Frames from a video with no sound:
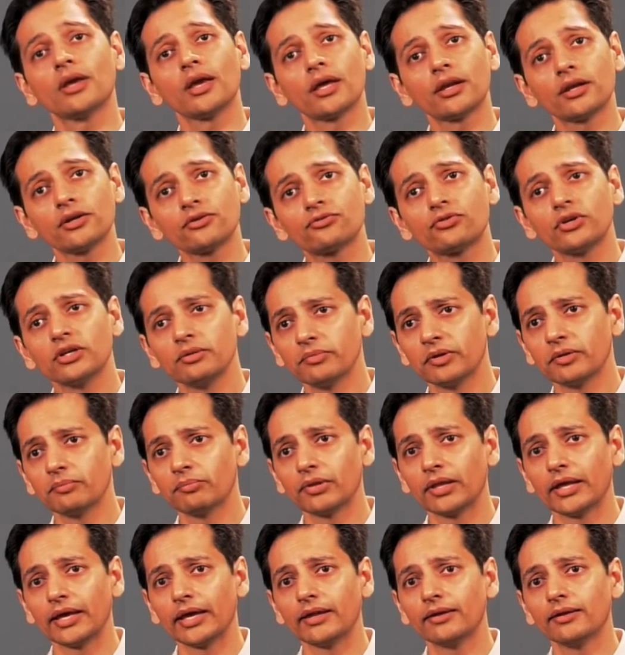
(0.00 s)
and a treatment
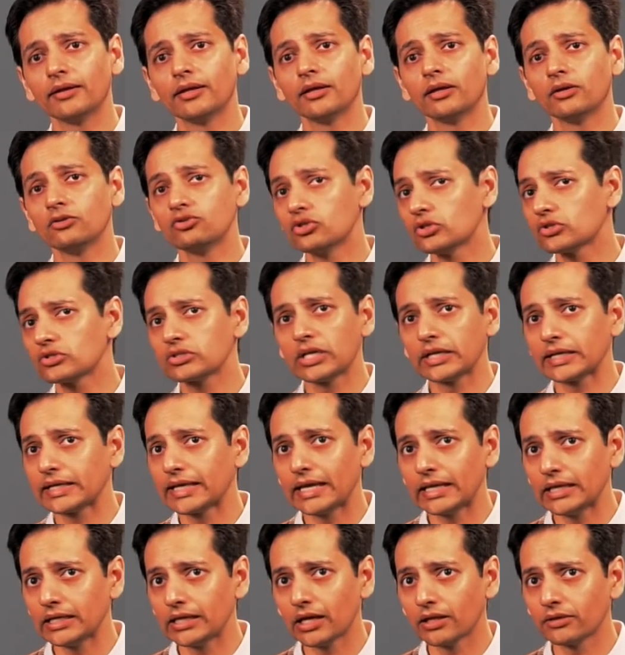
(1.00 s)
plan, just like
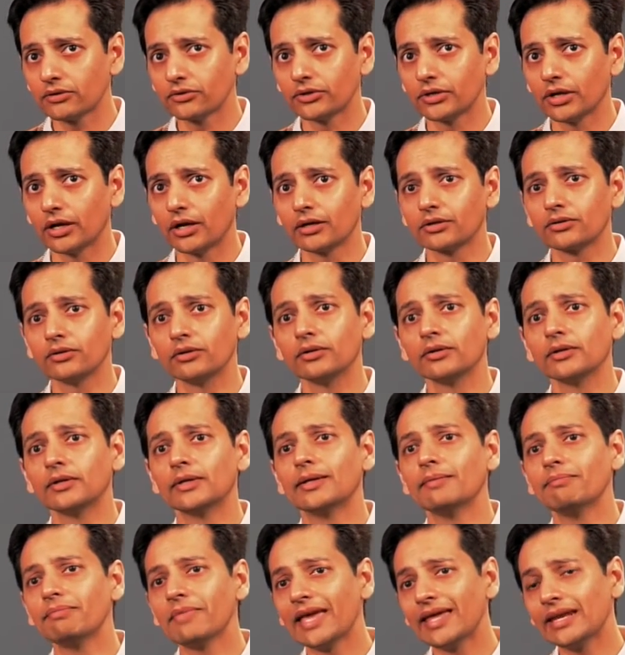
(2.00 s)
any other doctor.
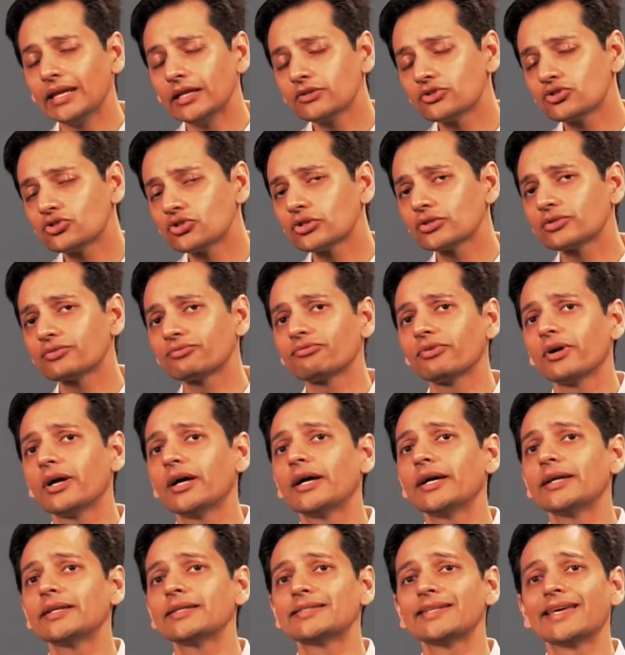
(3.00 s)
And it's just
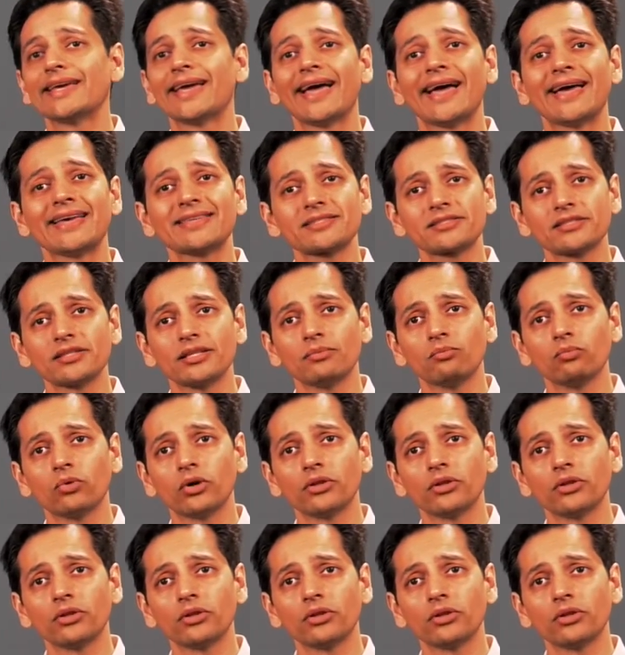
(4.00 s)
fine to ask them